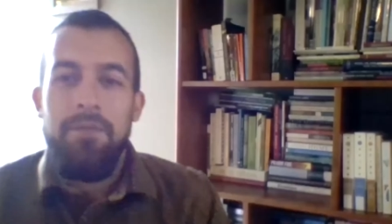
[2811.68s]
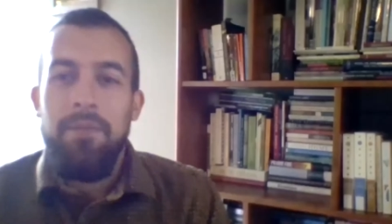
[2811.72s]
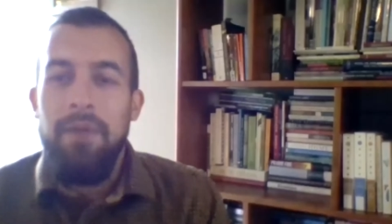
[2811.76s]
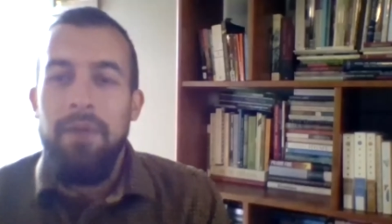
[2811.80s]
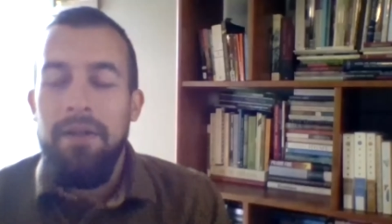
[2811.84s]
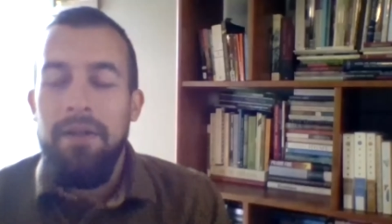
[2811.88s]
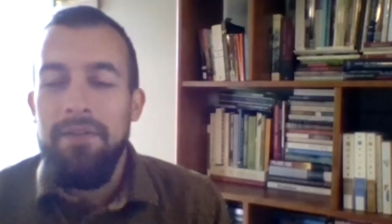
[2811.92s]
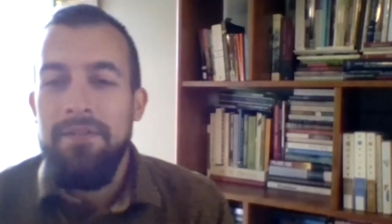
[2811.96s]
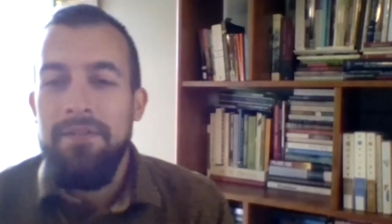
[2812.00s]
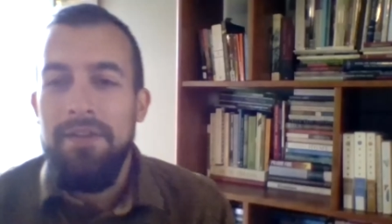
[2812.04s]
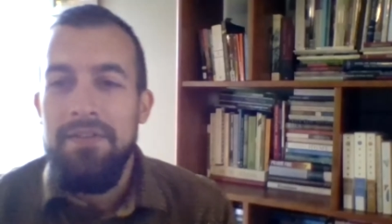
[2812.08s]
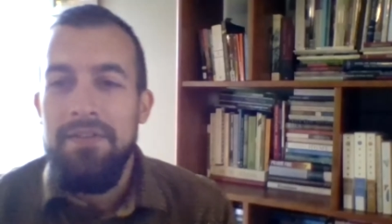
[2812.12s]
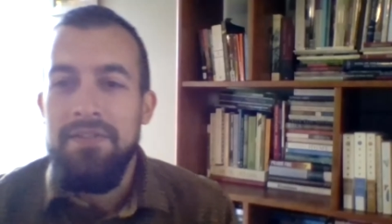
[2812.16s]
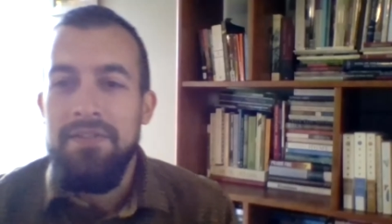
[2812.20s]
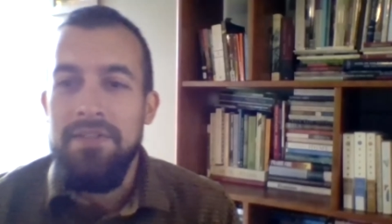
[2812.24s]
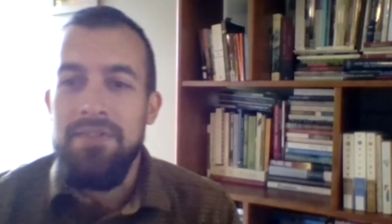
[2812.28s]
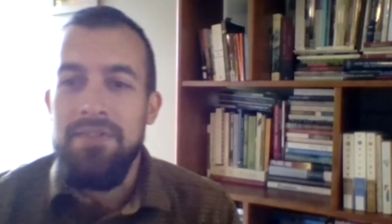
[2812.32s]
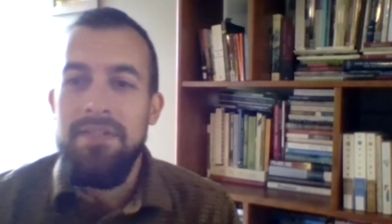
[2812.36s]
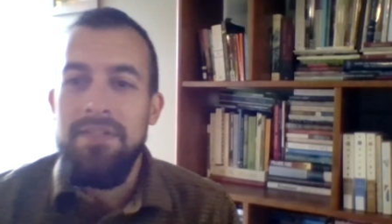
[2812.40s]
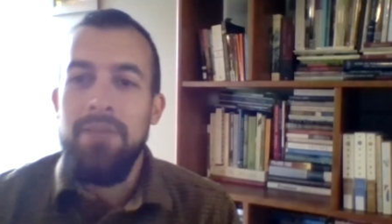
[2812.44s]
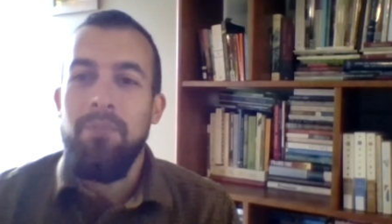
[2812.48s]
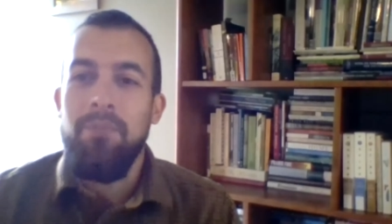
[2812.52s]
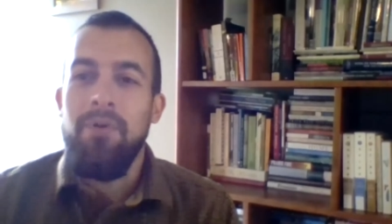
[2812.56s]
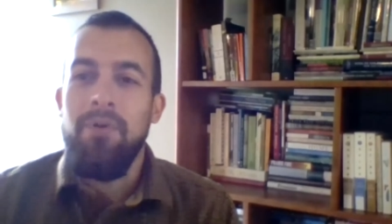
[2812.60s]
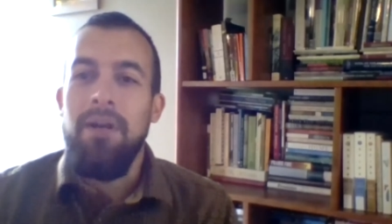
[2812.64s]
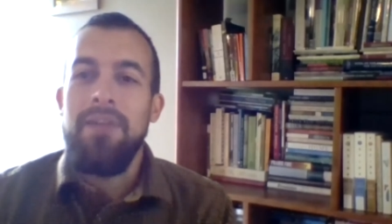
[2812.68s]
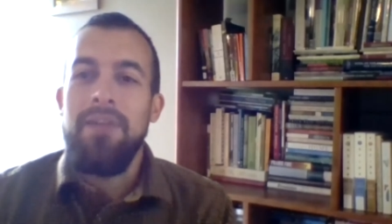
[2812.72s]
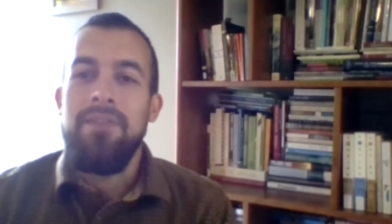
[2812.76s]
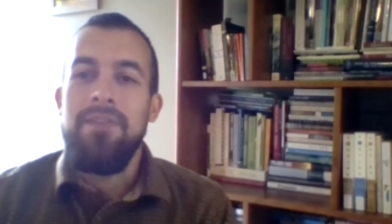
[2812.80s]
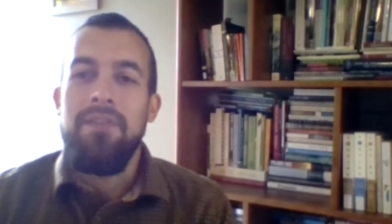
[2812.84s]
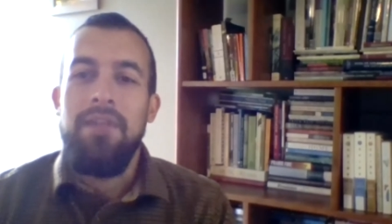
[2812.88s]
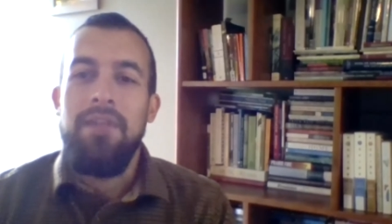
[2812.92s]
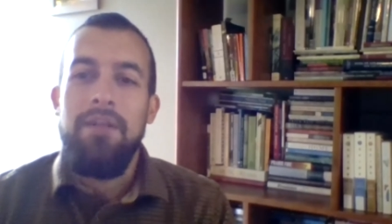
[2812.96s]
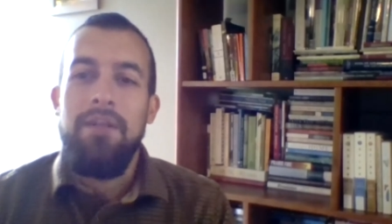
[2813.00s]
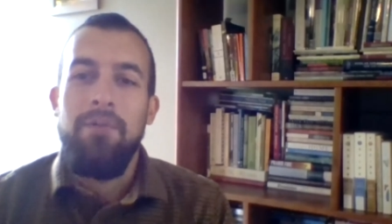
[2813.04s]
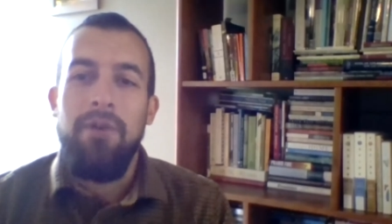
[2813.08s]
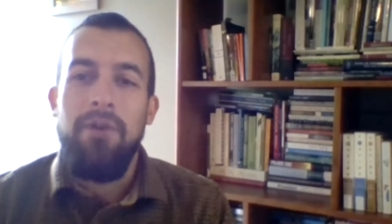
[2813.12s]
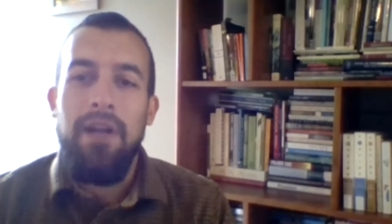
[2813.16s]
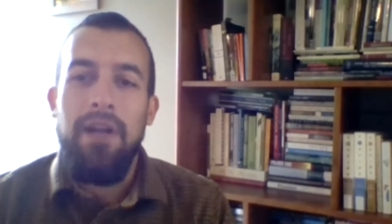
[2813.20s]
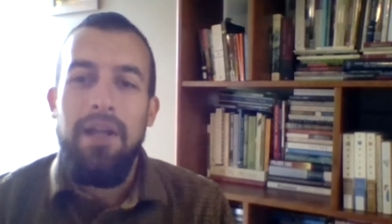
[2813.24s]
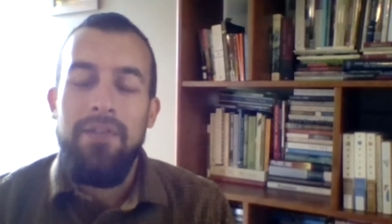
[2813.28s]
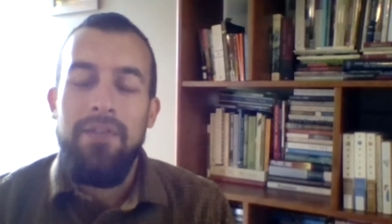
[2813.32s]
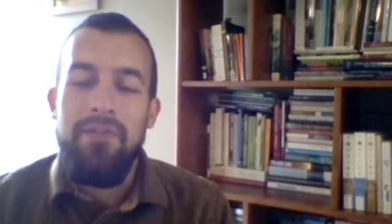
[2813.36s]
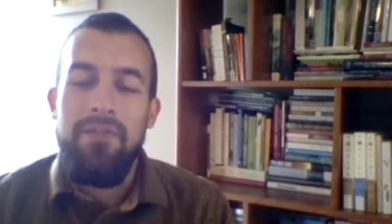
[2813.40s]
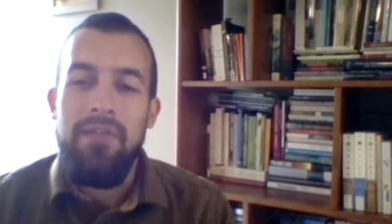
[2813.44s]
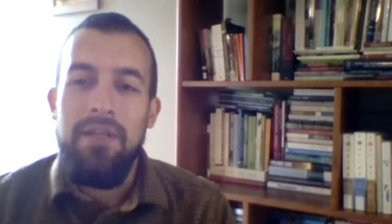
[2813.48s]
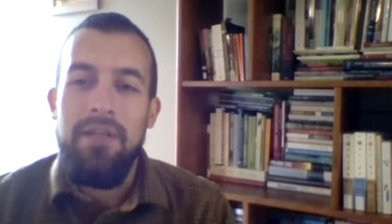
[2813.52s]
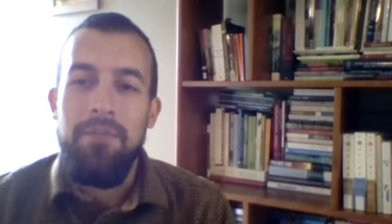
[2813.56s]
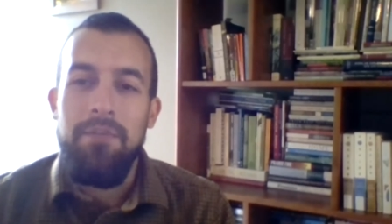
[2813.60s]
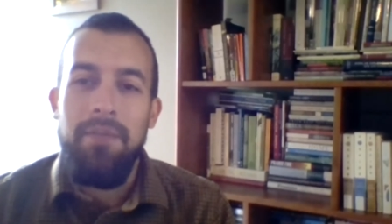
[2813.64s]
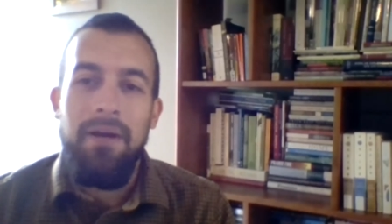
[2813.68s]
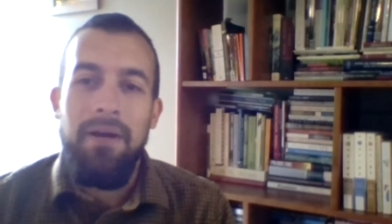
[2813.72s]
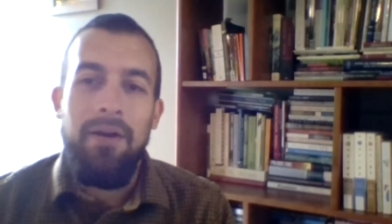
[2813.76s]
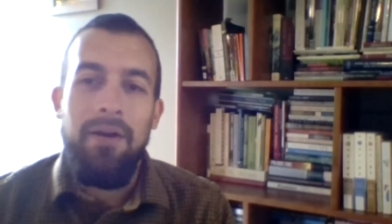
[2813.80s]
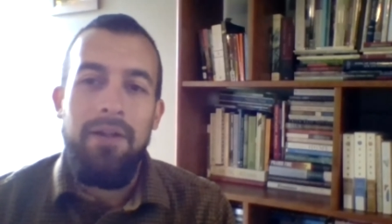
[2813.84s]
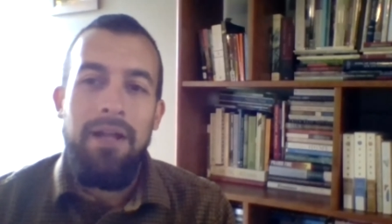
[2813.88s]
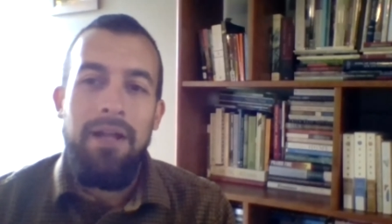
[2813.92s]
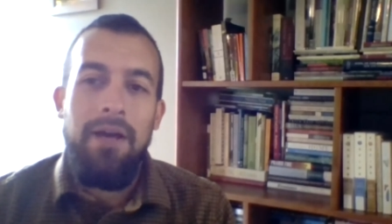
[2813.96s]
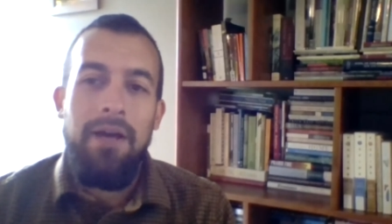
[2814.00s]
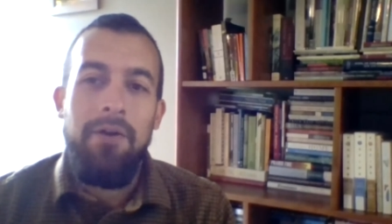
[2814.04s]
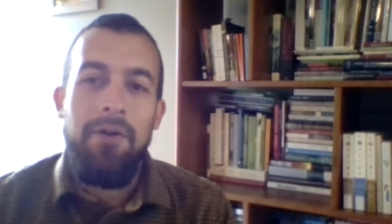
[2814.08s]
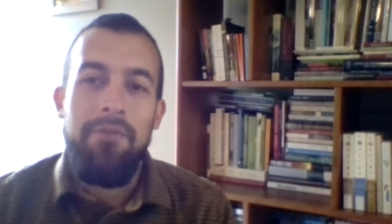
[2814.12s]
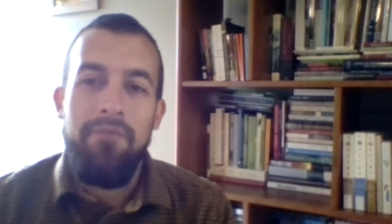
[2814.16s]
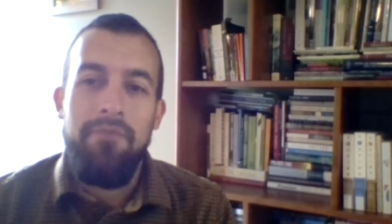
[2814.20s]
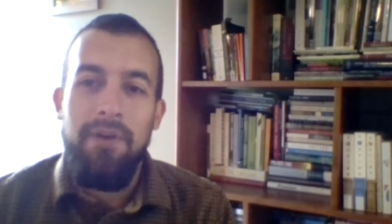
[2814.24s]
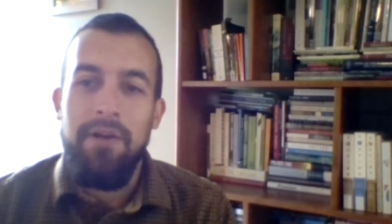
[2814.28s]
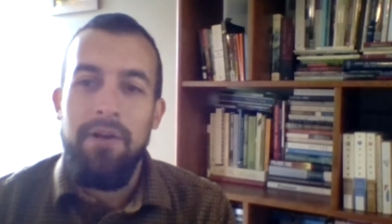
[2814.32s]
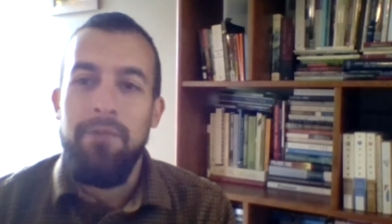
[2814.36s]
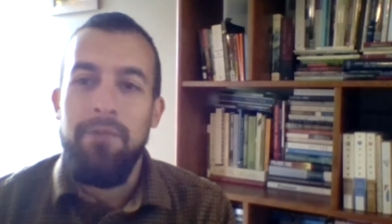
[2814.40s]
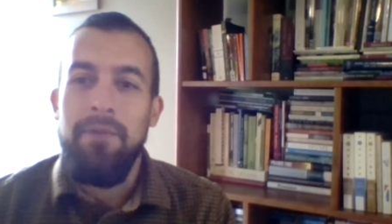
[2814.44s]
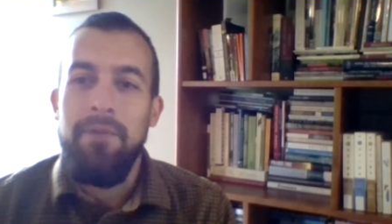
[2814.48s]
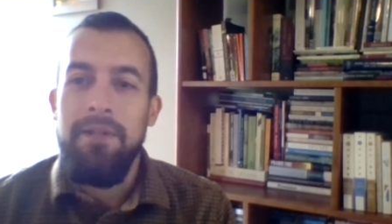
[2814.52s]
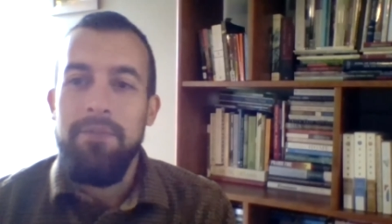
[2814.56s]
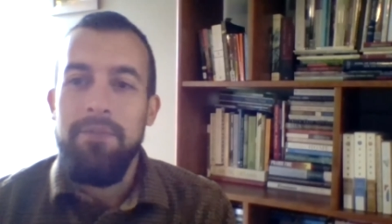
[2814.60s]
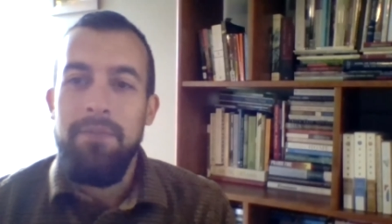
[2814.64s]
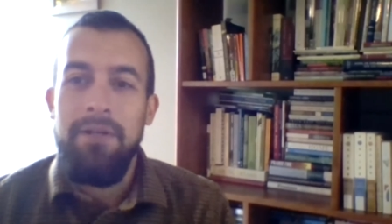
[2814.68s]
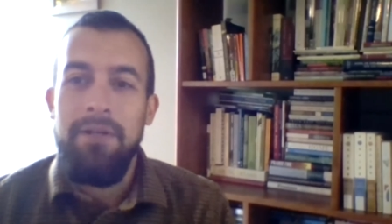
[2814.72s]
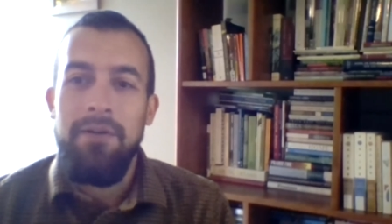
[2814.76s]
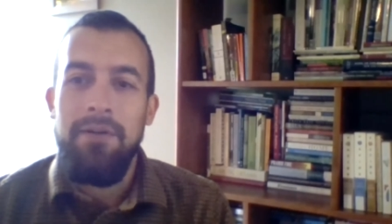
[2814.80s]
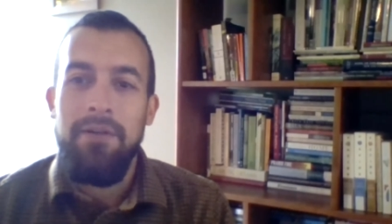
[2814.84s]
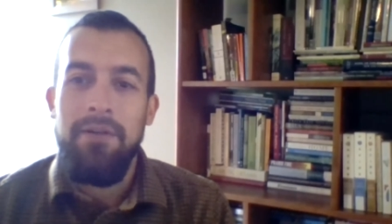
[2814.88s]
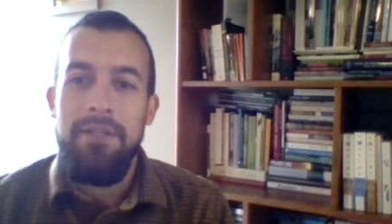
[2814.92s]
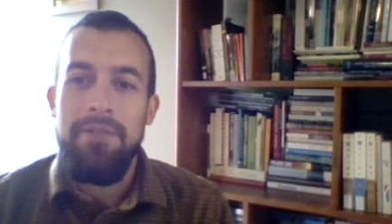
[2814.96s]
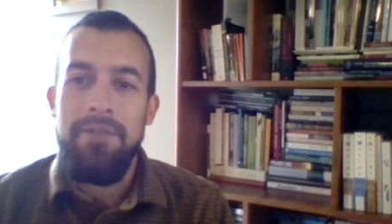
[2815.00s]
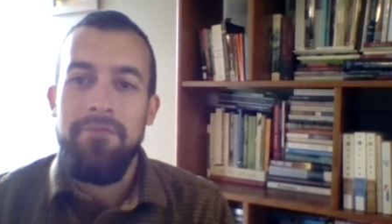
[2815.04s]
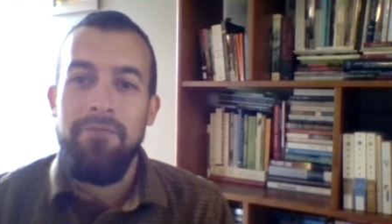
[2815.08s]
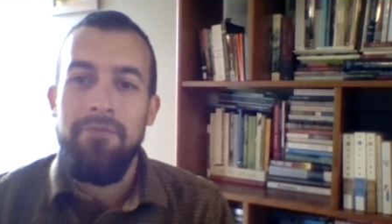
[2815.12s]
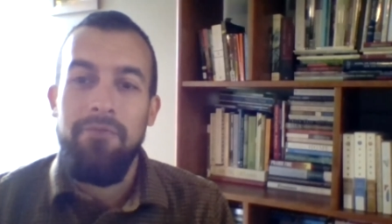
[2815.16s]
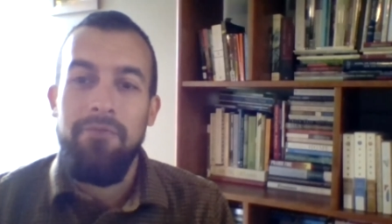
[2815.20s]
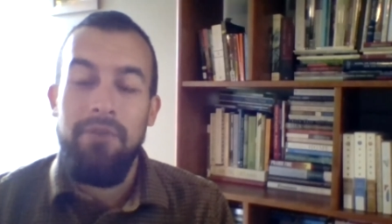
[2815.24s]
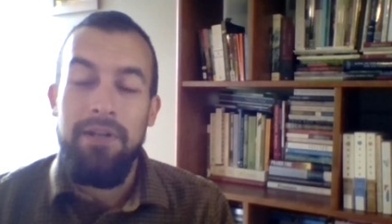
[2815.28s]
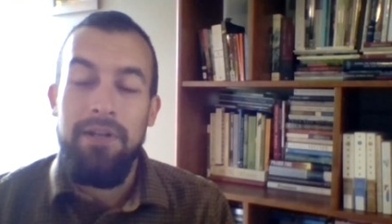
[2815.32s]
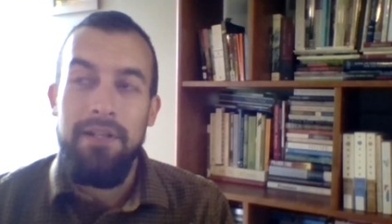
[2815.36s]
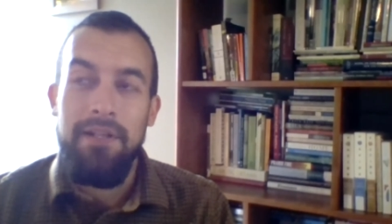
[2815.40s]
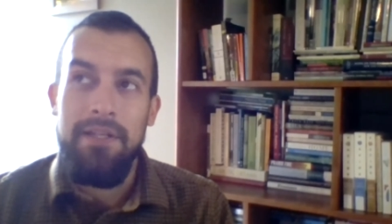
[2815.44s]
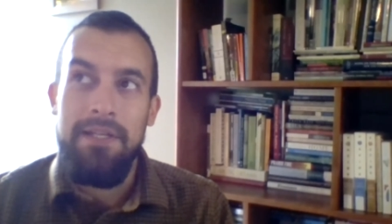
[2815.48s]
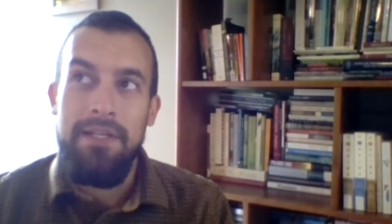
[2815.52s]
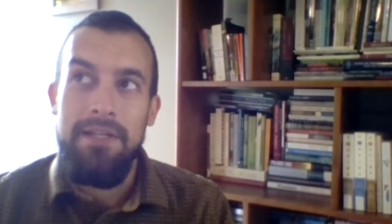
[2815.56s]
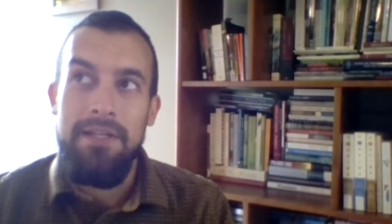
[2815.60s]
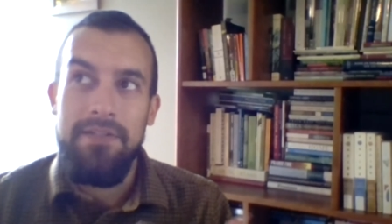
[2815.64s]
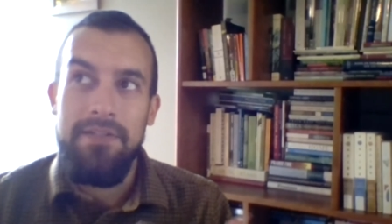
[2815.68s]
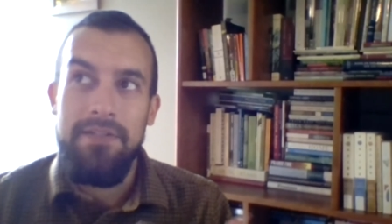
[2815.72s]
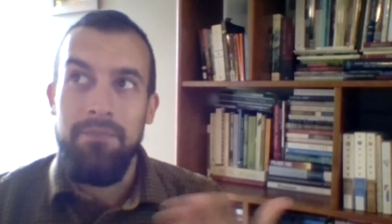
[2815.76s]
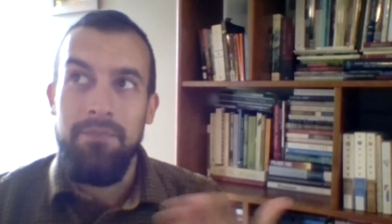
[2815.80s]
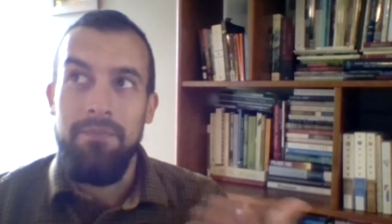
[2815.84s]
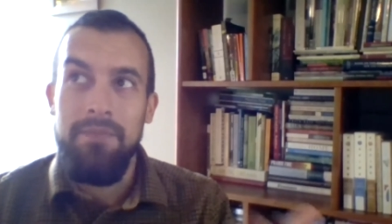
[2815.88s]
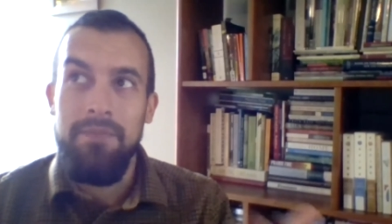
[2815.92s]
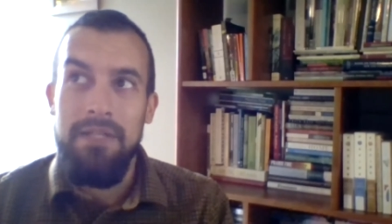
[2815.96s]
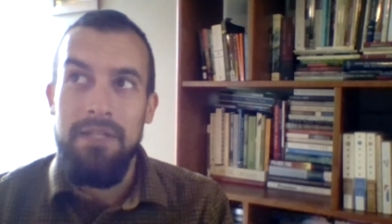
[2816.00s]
just to summarize it, they were asking about how environmentally friendly is it,